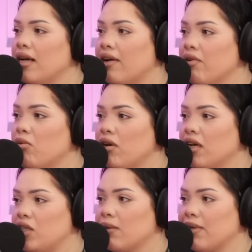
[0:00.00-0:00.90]
every morning
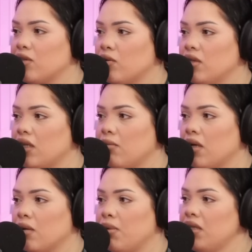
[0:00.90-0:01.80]
I check my stories and I'm
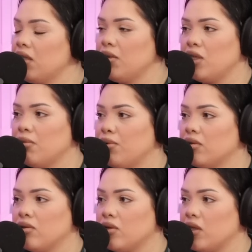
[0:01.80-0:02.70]
like, please tell me she didn't post no